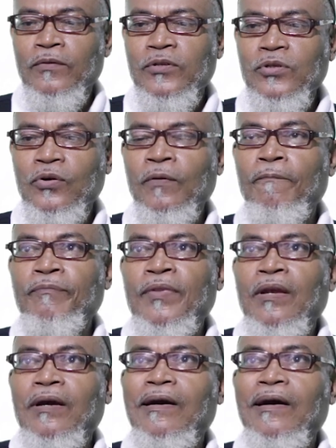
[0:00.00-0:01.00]
So
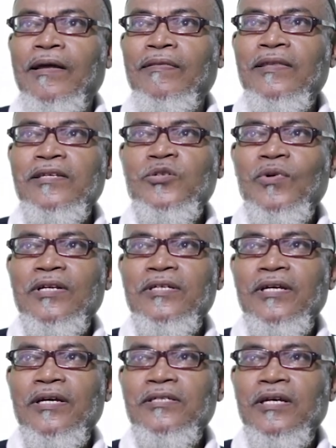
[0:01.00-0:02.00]
uh, this
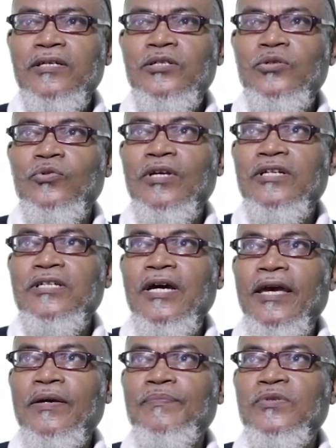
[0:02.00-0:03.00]
one takes us to the
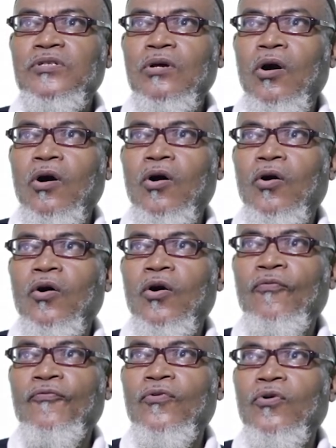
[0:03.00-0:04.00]
types
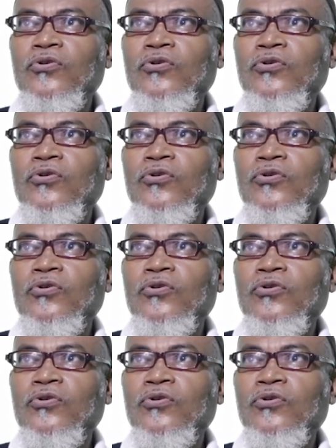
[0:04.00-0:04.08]
of